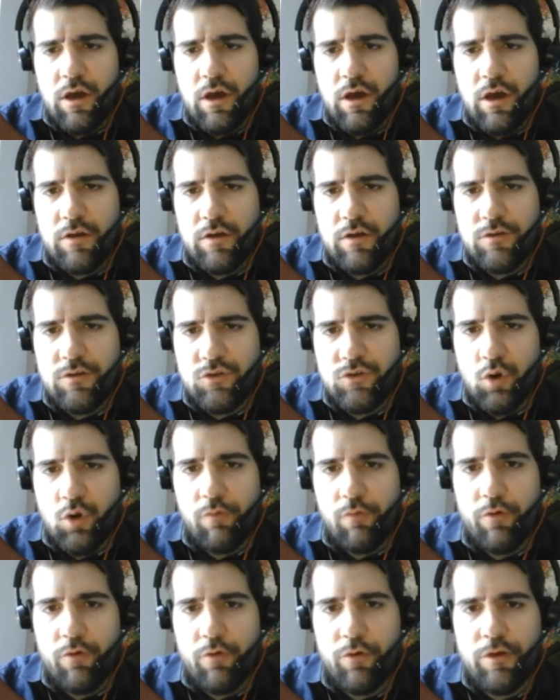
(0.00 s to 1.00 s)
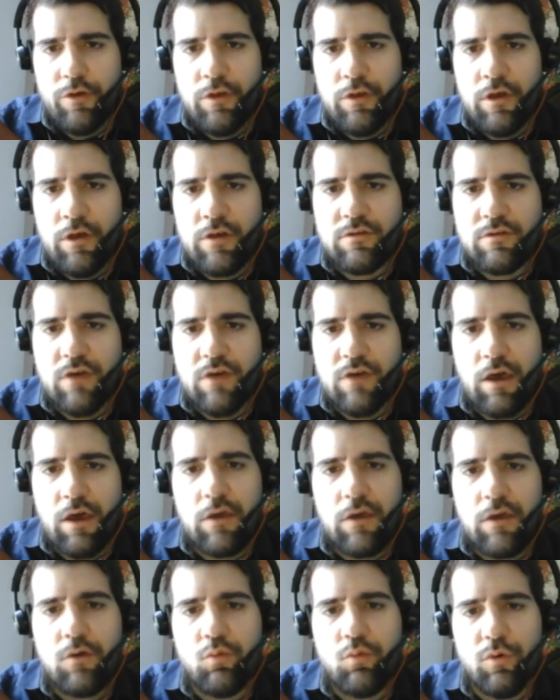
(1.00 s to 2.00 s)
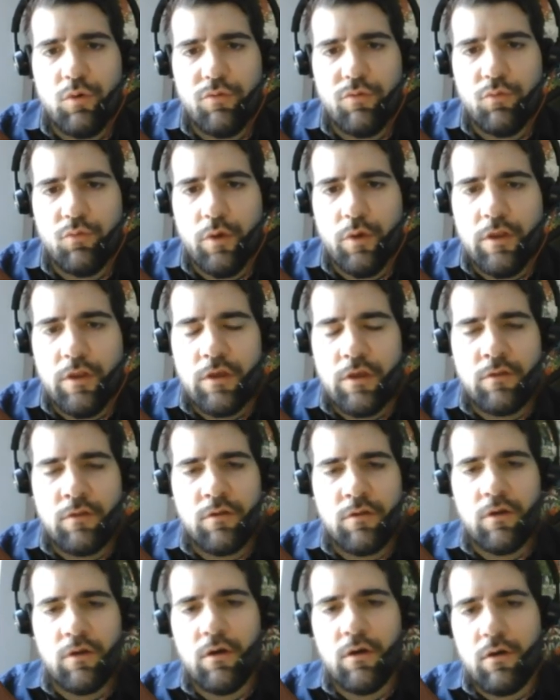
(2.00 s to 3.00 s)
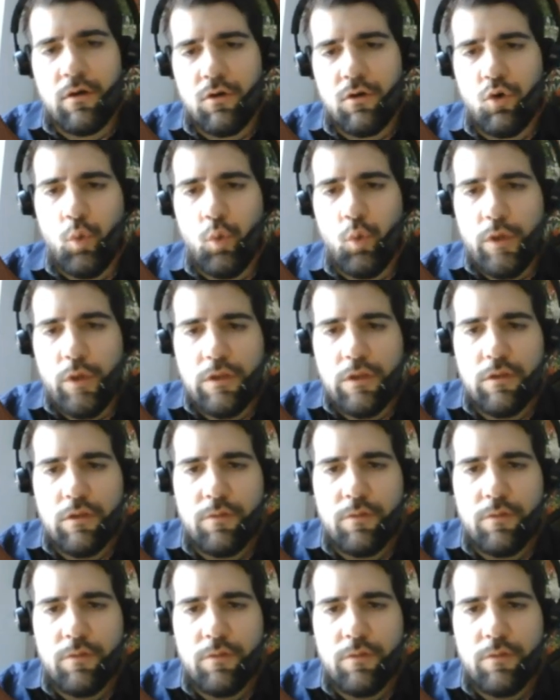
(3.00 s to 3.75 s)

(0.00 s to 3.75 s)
a discovery attack with winning the queen.